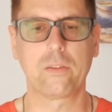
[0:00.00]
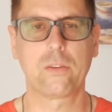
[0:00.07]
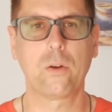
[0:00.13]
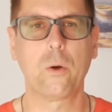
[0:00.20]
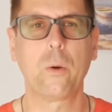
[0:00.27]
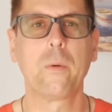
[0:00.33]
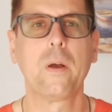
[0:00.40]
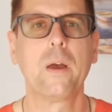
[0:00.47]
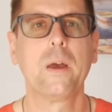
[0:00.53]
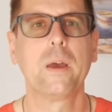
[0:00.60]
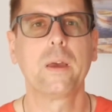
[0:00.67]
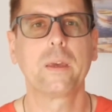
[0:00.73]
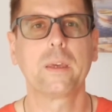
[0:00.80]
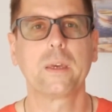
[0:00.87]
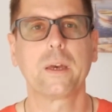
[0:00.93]
So
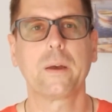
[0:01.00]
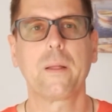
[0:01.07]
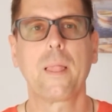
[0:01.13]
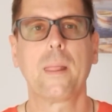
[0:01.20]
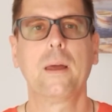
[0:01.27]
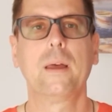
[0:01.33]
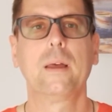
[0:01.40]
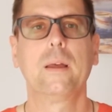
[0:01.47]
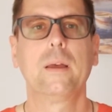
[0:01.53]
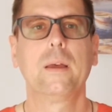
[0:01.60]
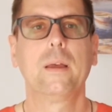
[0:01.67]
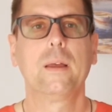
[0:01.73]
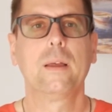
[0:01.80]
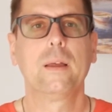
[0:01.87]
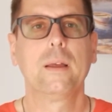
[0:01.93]
here,
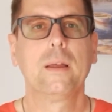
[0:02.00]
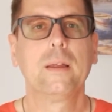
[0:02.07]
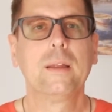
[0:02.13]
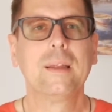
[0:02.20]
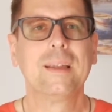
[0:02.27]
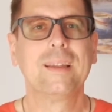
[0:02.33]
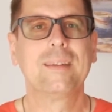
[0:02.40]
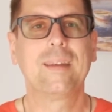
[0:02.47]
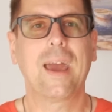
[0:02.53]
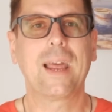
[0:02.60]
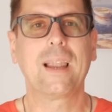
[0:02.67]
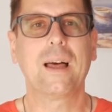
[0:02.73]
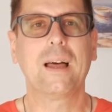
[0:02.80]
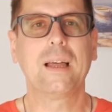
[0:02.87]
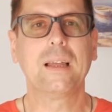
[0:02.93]

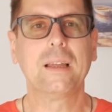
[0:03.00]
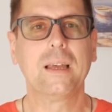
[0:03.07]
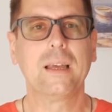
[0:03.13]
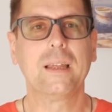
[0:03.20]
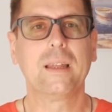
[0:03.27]
tailor